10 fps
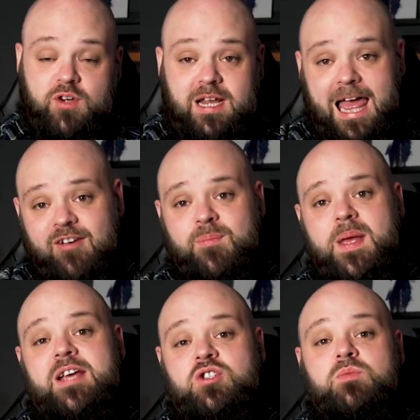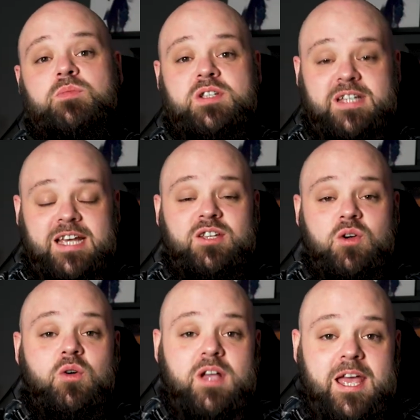real FPS numbers in
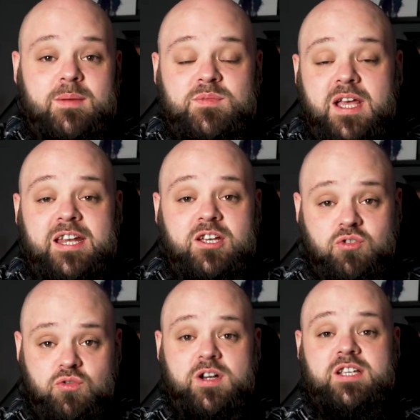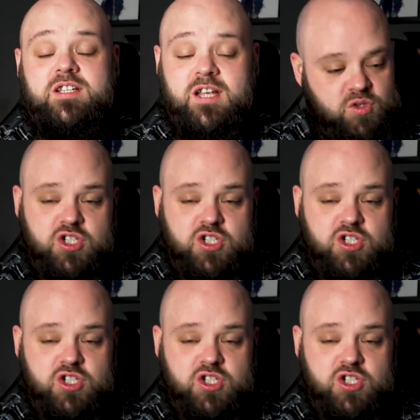your games and increase